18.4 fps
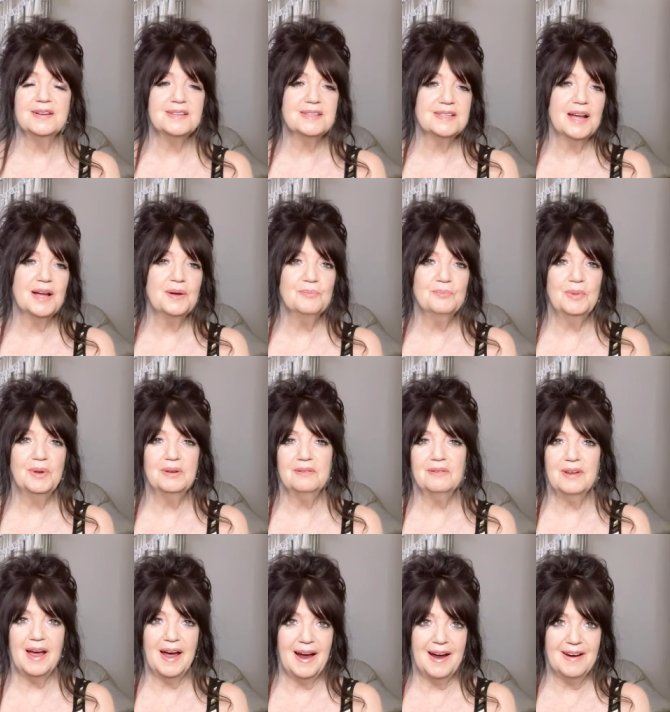some
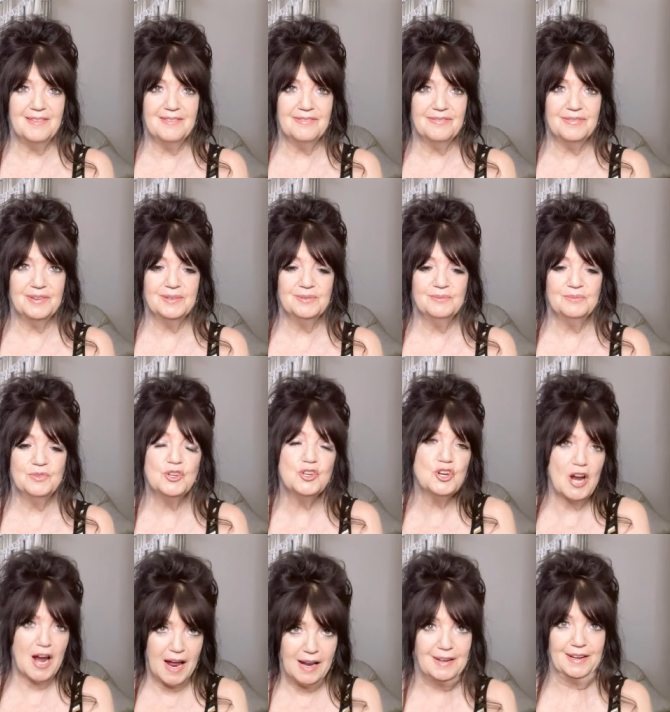life
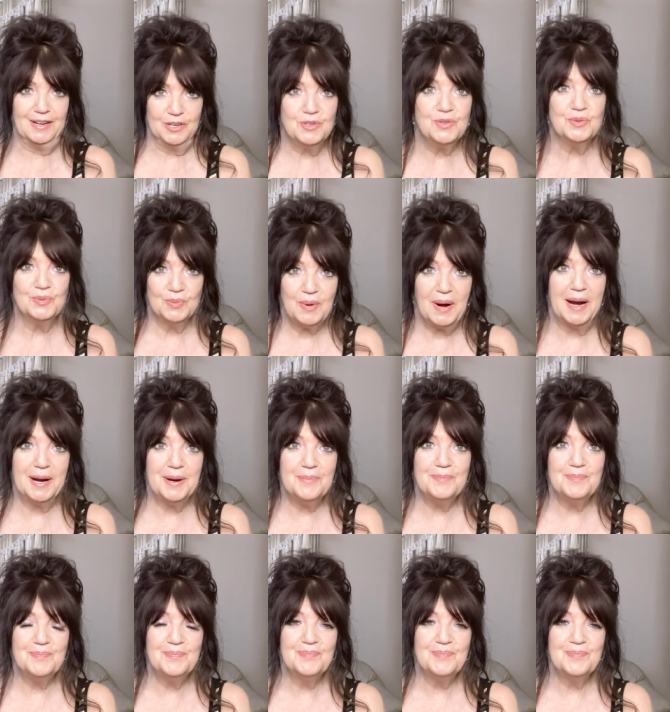challenge, right?